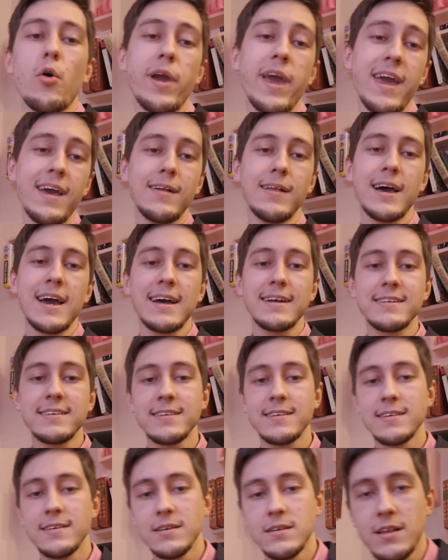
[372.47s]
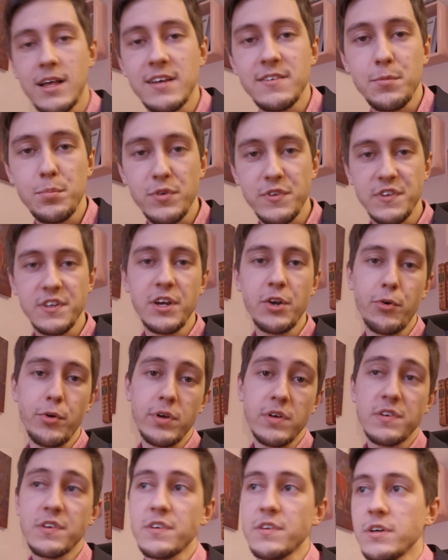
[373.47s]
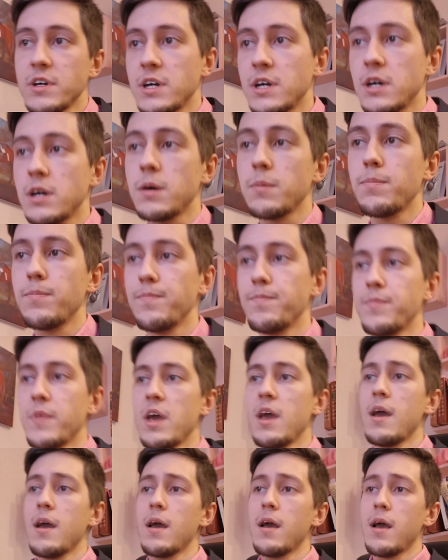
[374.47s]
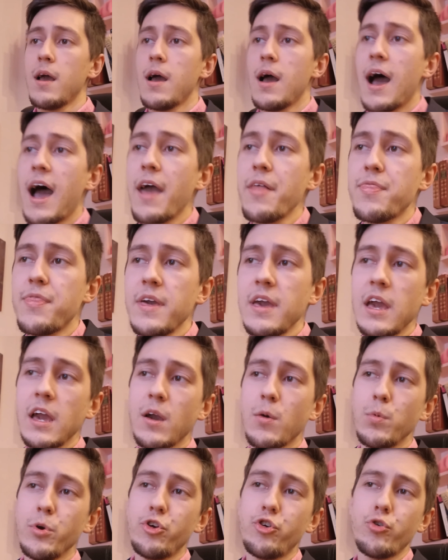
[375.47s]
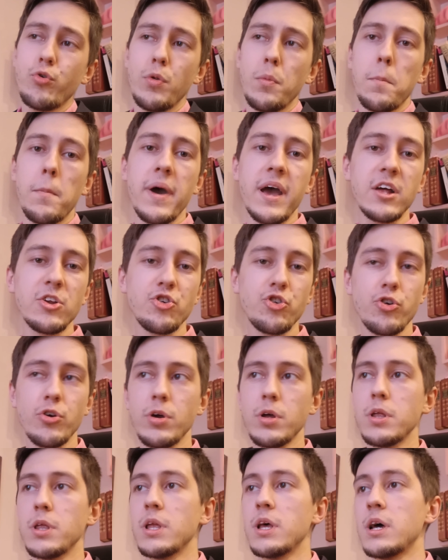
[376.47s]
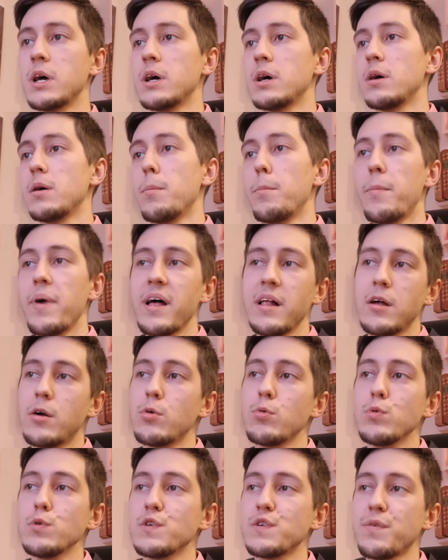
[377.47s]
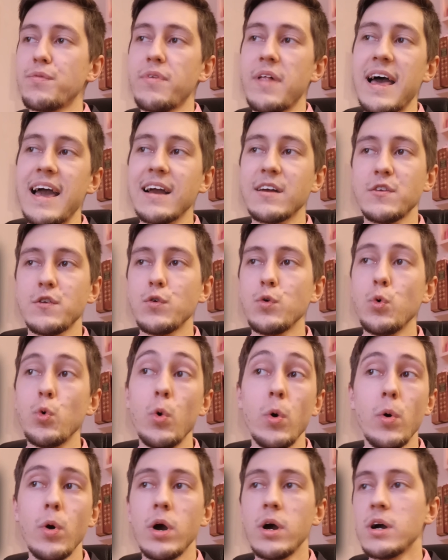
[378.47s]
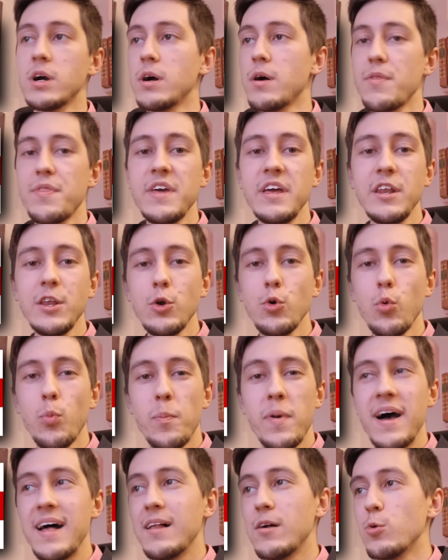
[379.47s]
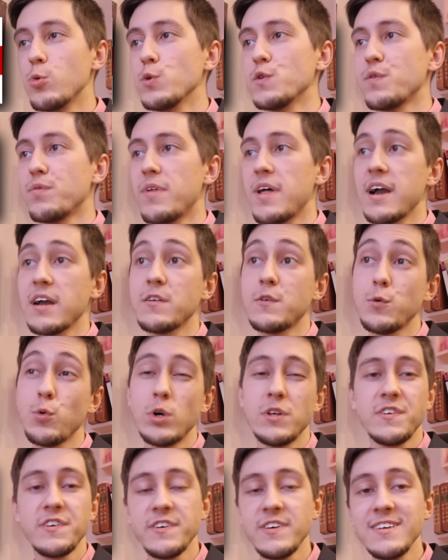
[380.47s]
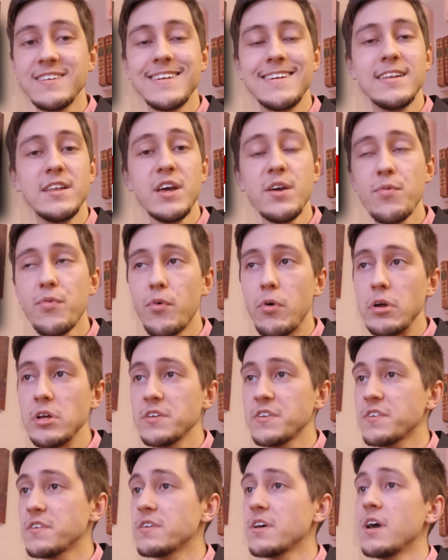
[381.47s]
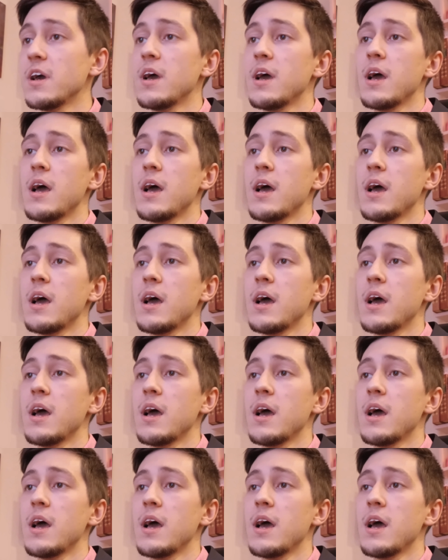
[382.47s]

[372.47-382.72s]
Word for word: Okay, let's let's be serious. Uh, I think we should mention uh, Belarus flag too, uh, the new Belarus flag too, and see the difference.